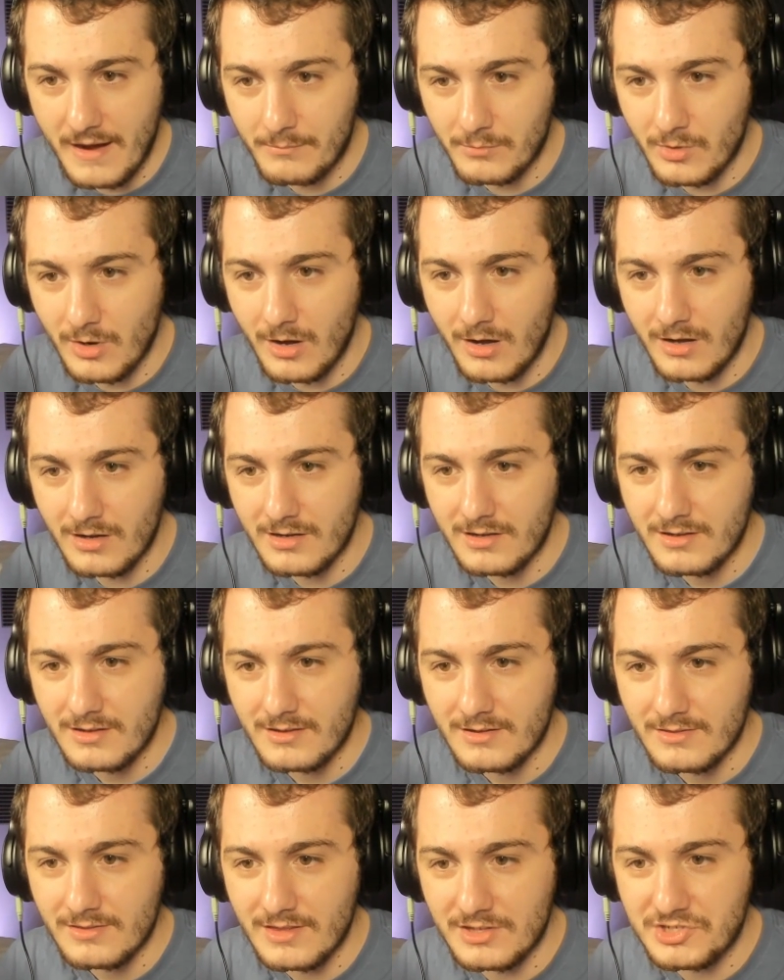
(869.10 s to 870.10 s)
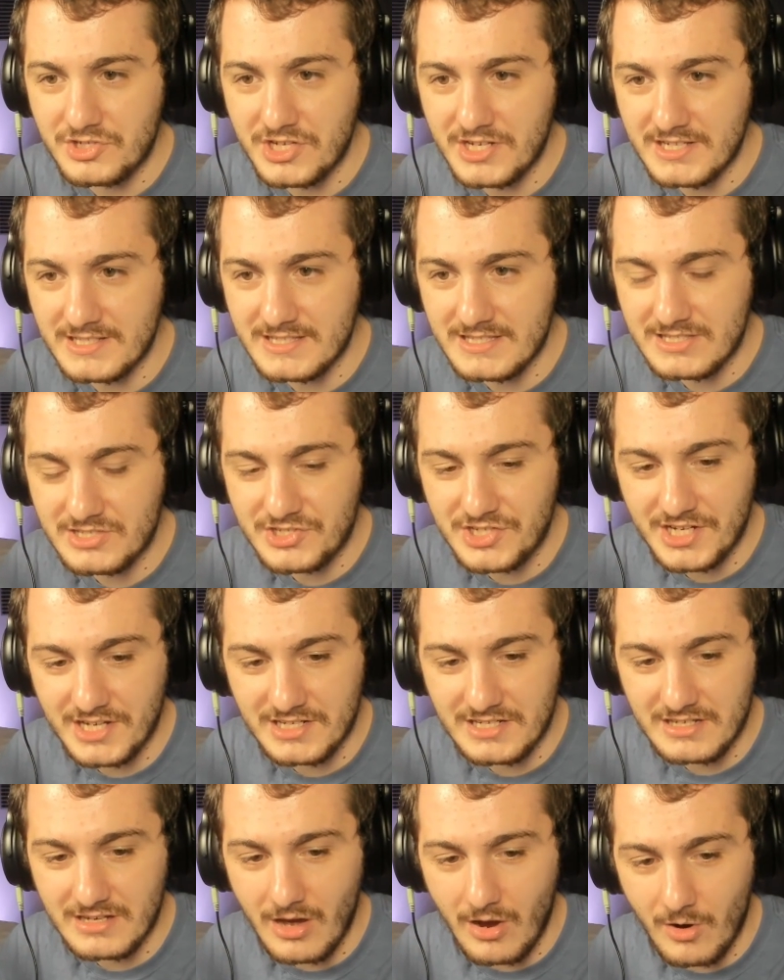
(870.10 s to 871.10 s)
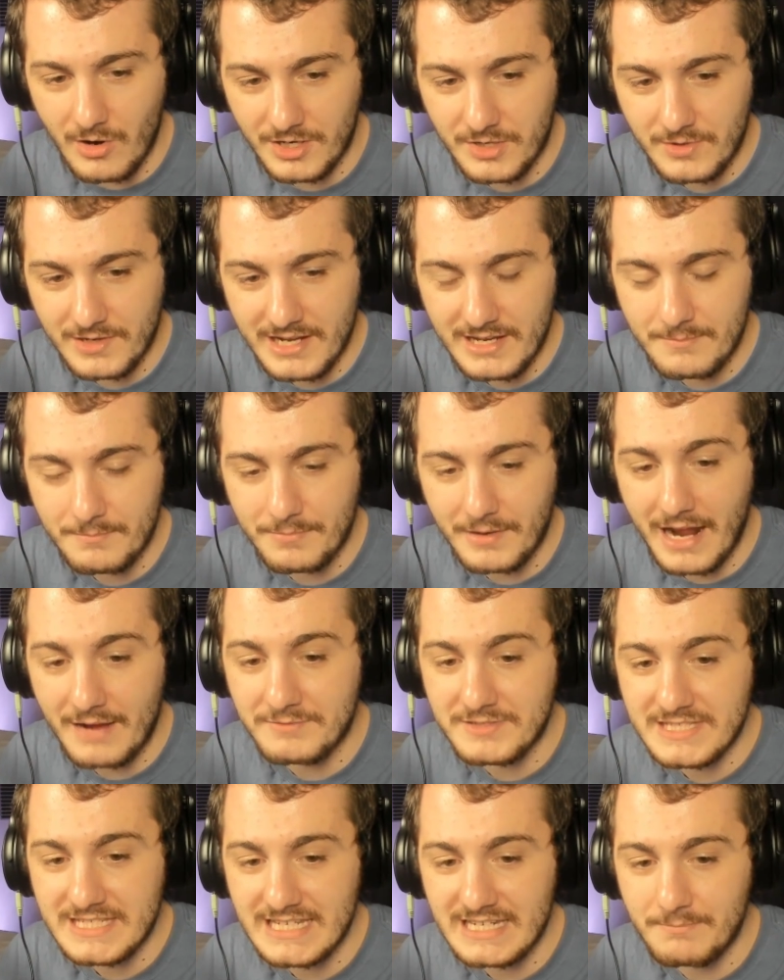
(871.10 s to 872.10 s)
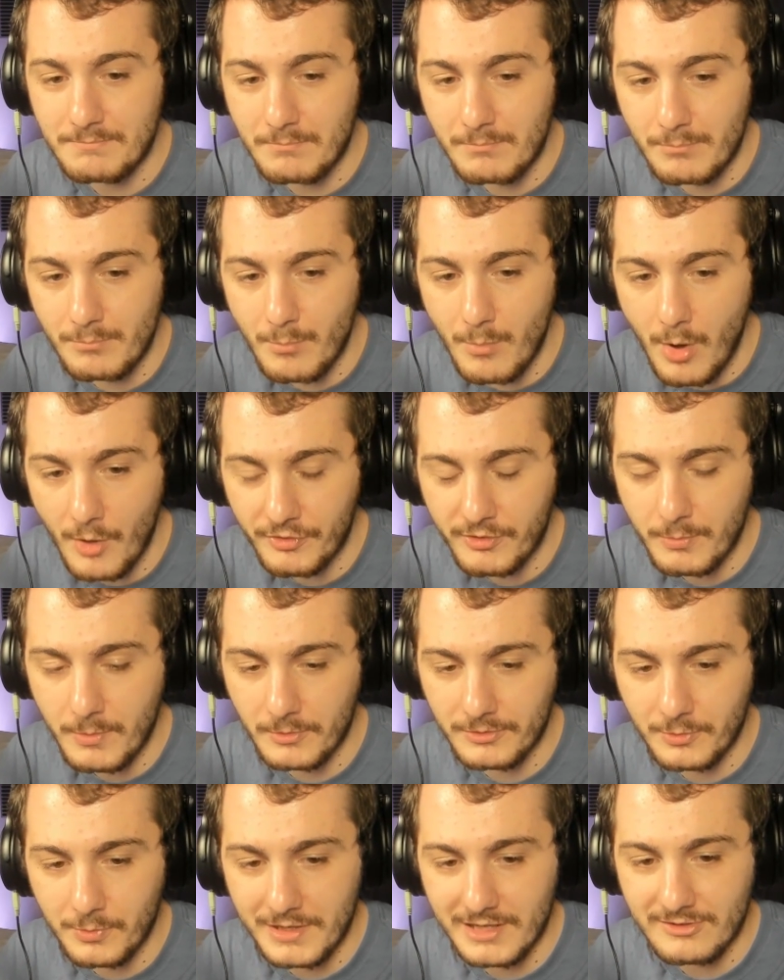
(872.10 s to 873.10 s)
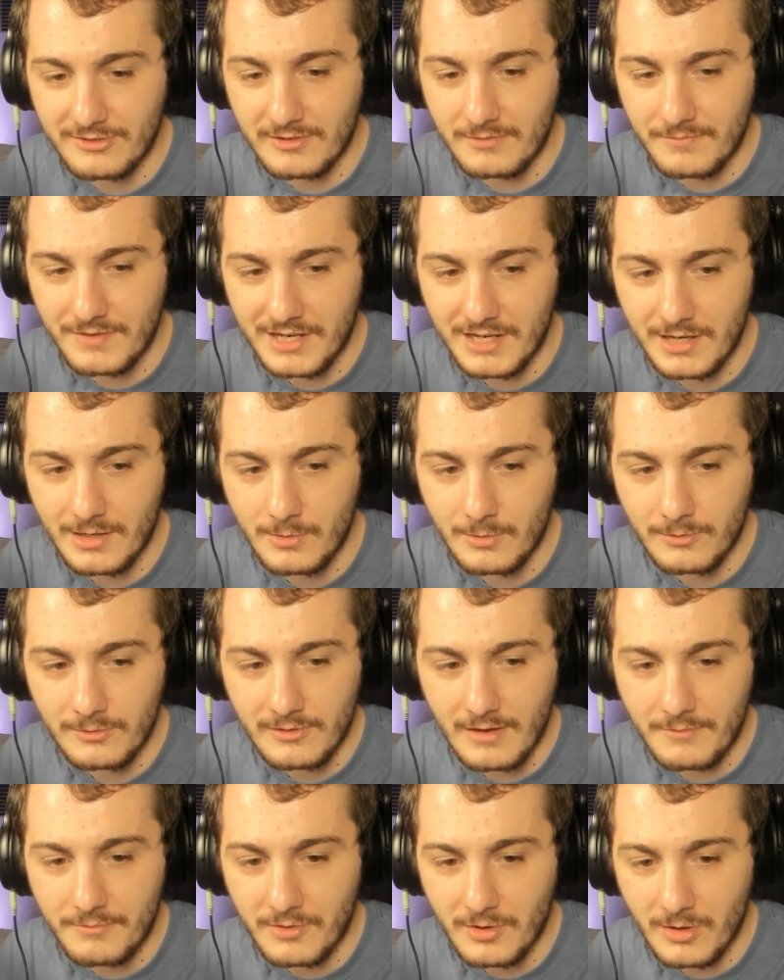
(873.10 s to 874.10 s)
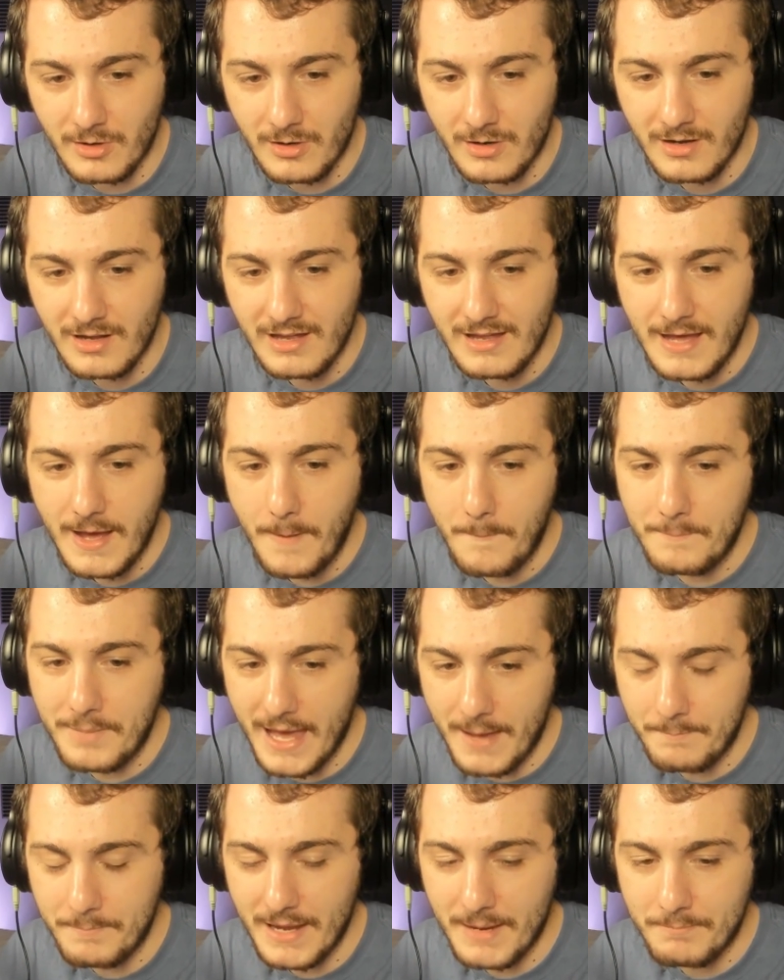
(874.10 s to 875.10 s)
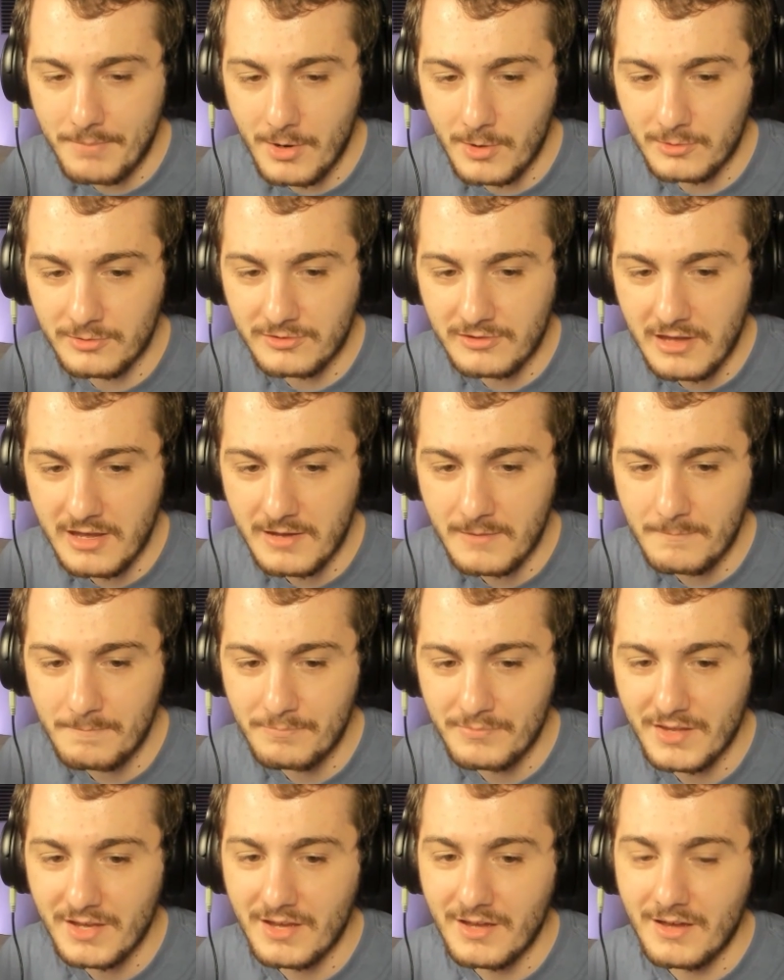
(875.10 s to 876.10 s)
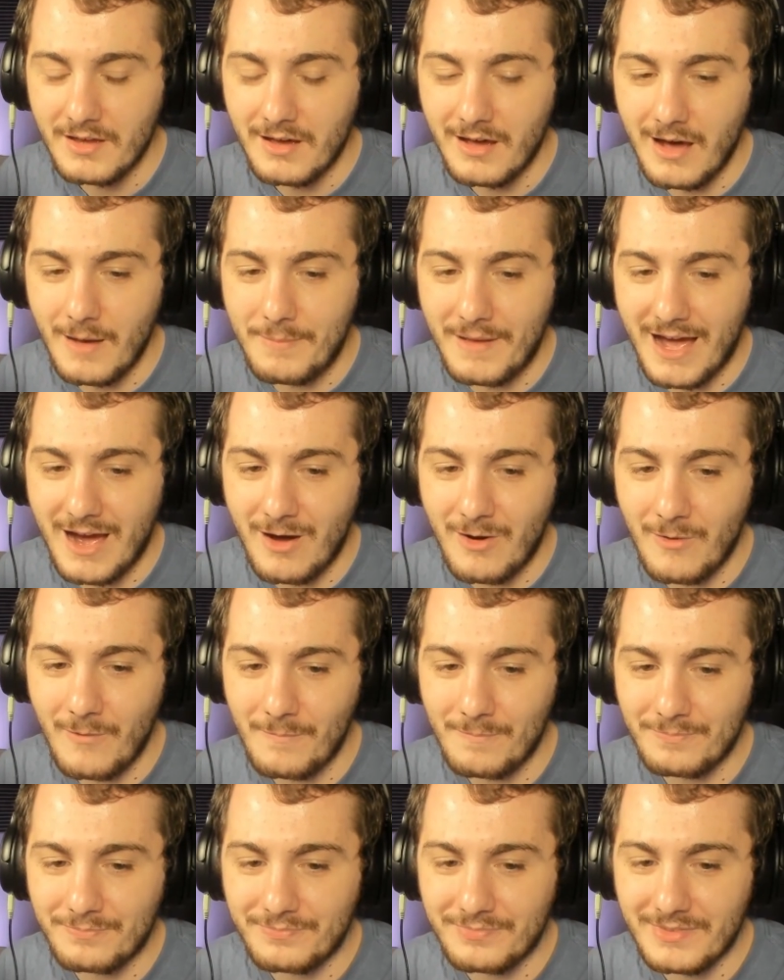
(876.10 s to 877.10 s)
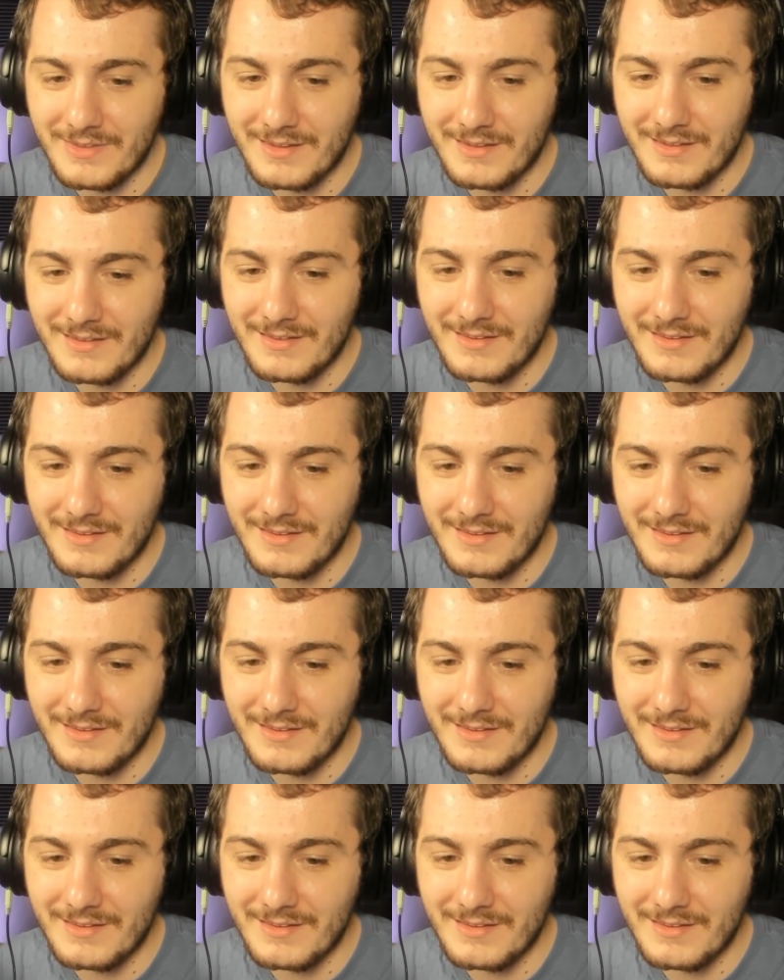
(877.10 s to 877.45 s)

If I'm wrong, then she can argue it. But I've seen multiple tweets and videos of her Pepe posting about